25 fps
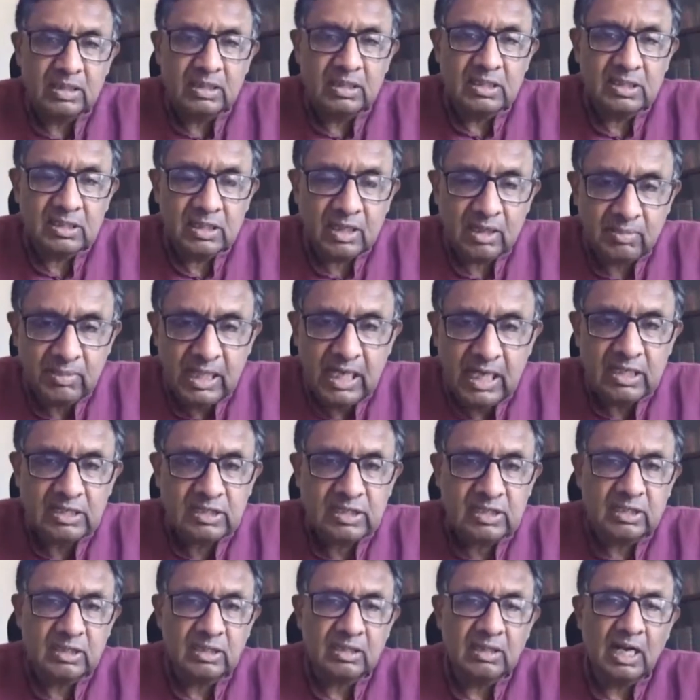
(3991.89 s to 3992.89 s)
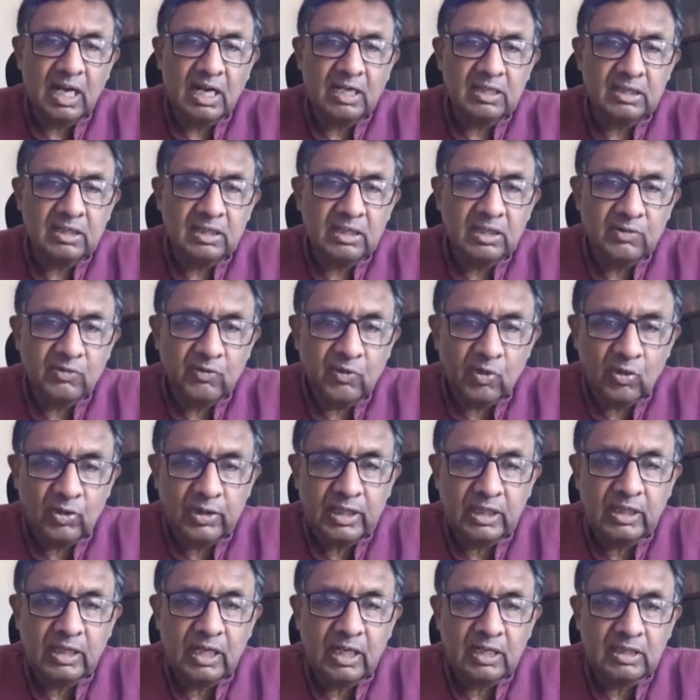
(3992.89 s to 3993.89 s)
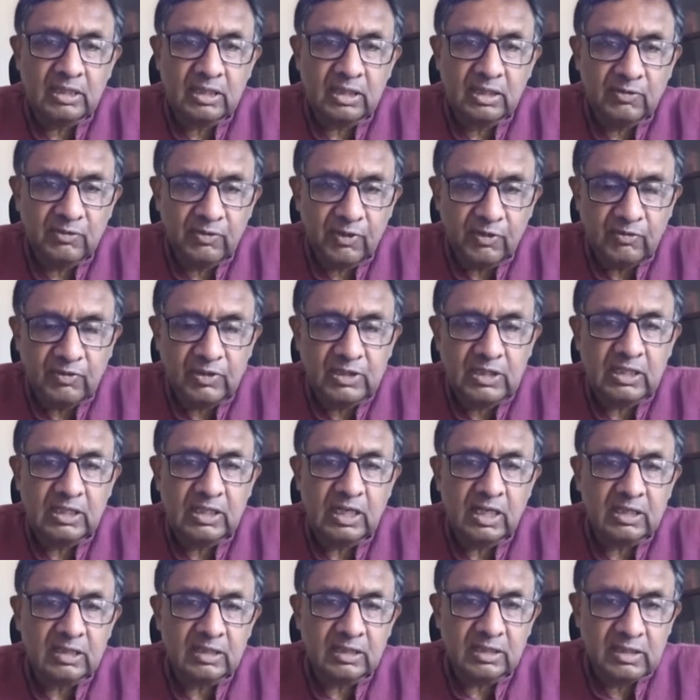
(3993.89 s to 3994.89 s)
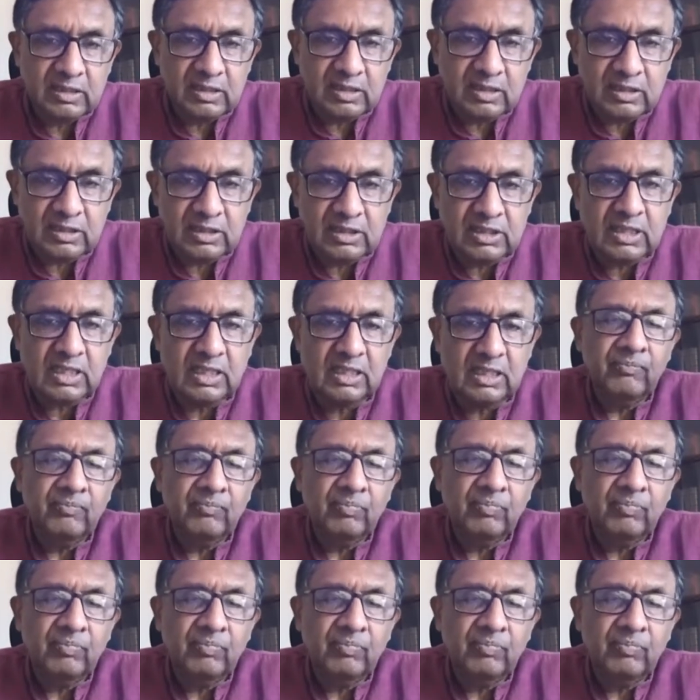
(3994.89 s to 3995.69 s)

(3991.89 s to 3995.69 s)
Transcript: discrimination, Article 14, Article 15, Article 16.